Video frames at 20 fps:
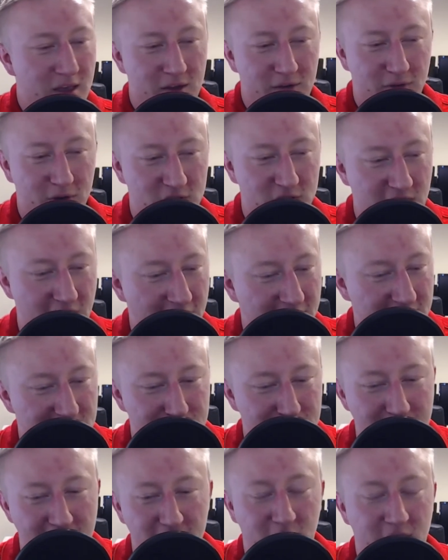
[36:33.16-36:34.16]
J.R.
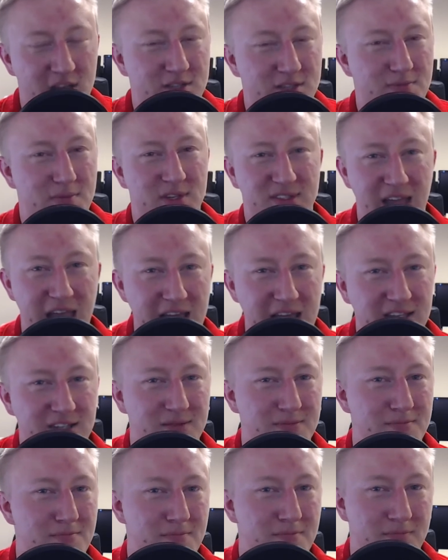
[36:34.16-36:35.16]
Smith because
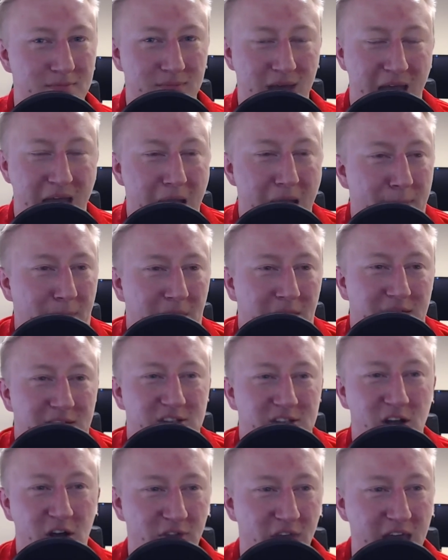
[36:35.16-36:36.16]
mistakes
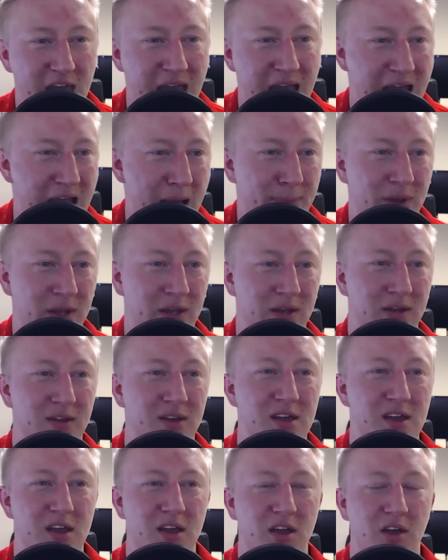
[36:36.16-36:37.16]
happen. They happen.
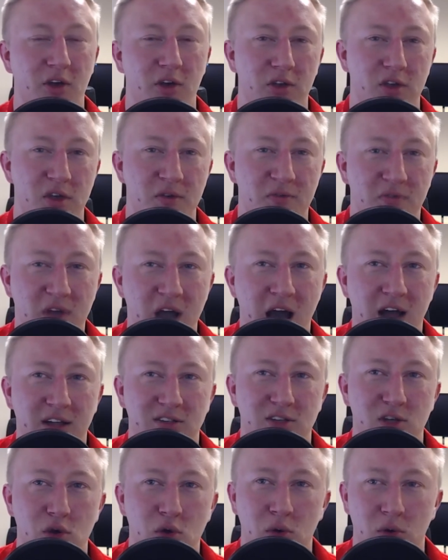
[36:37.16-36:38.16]
You've got
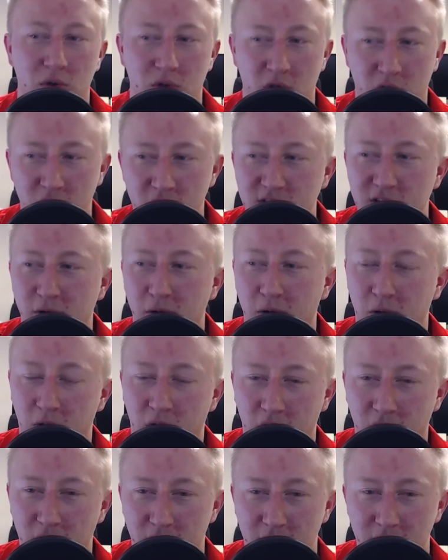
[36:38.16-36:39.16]
to learn
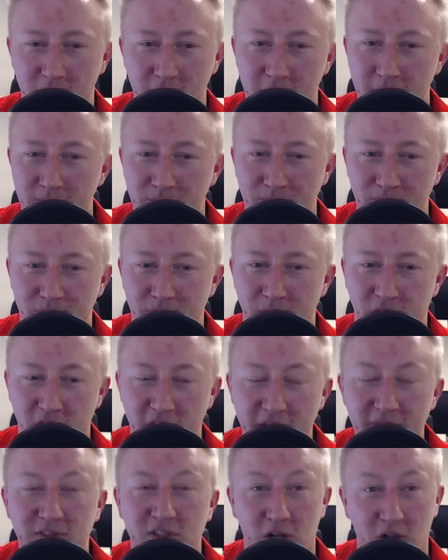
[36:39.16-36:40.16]
to
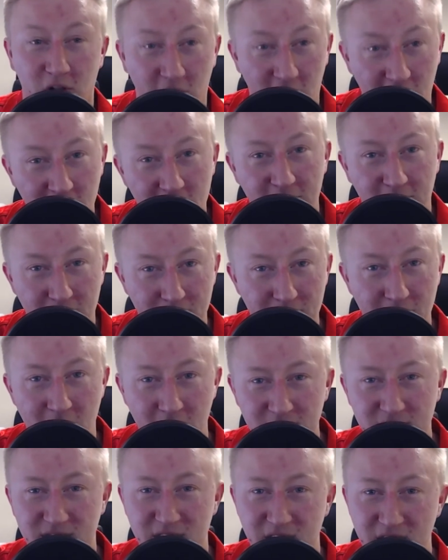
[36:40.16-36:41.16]
live to learn from
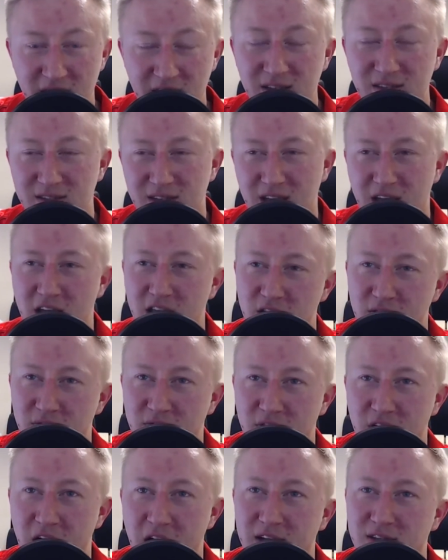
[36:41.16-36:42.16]
those things, and you've
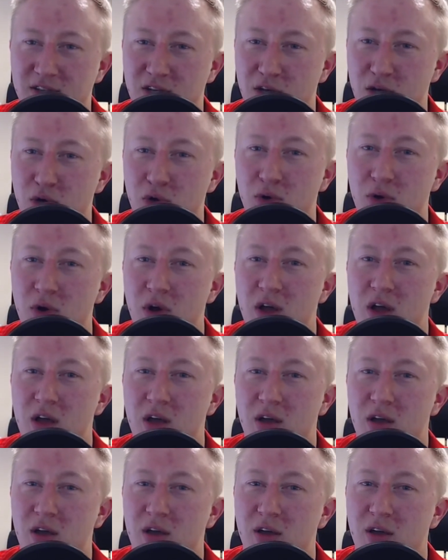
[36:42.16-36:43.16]
got to
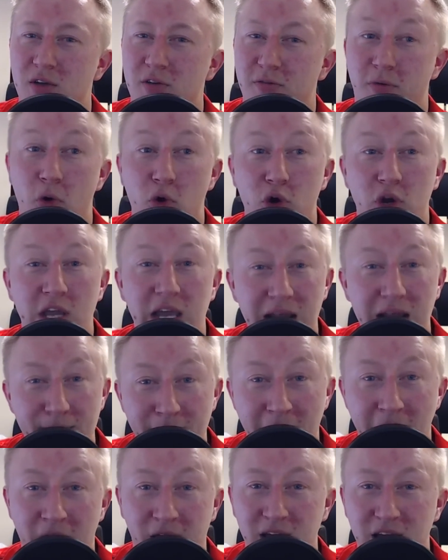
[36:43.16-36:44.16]
forget
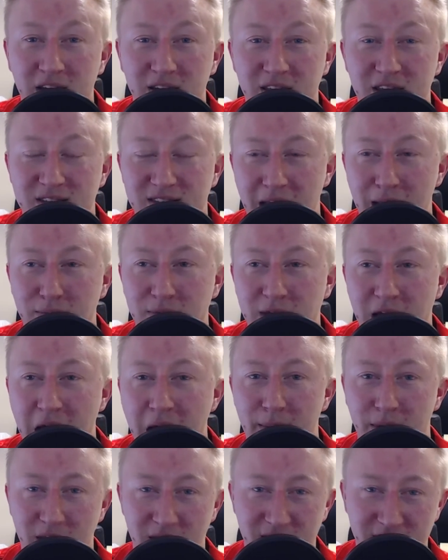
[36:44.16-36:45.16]
about it at the same
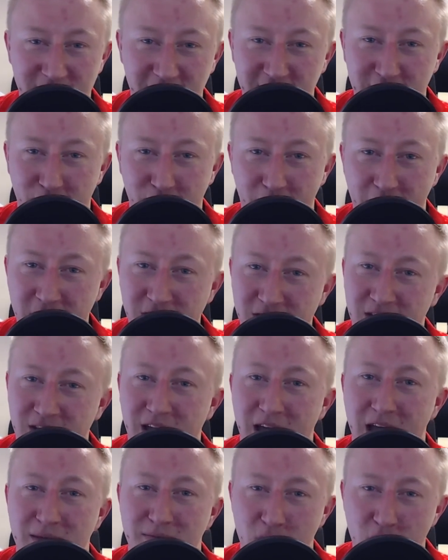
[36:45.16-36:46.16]
time in his situation
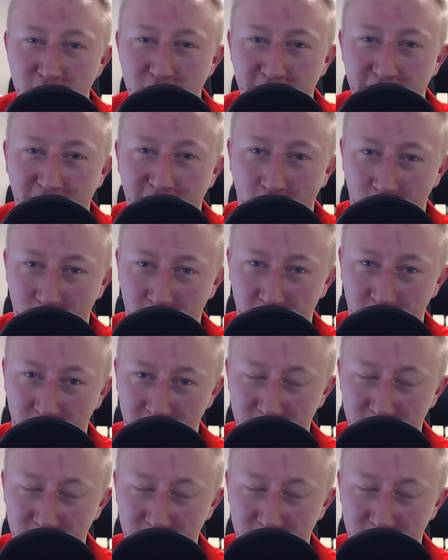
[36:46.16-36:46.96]
and move forward.